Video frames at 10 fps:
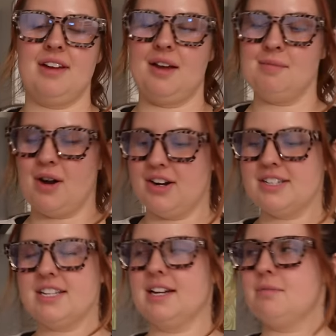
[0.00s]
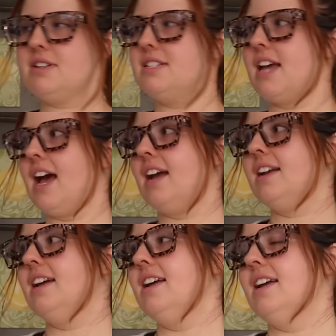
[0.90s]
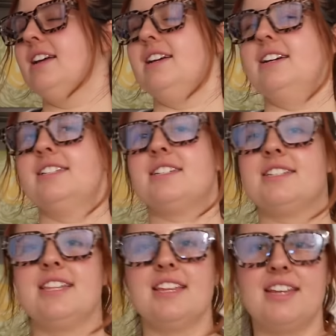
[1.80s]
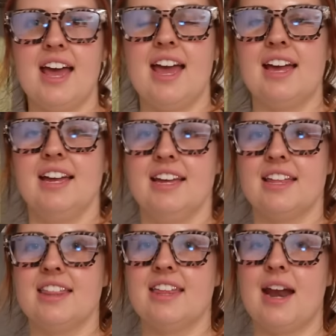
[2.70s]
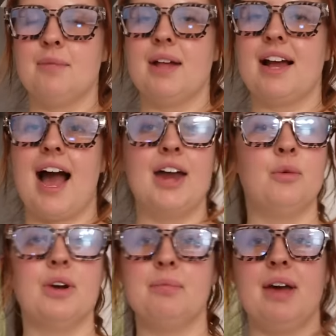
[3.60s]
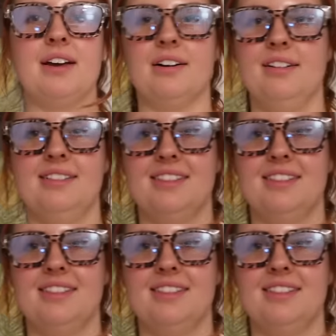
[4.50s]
I'm honestly gonna be sad to see the day that I'm like, I don't want a bagel.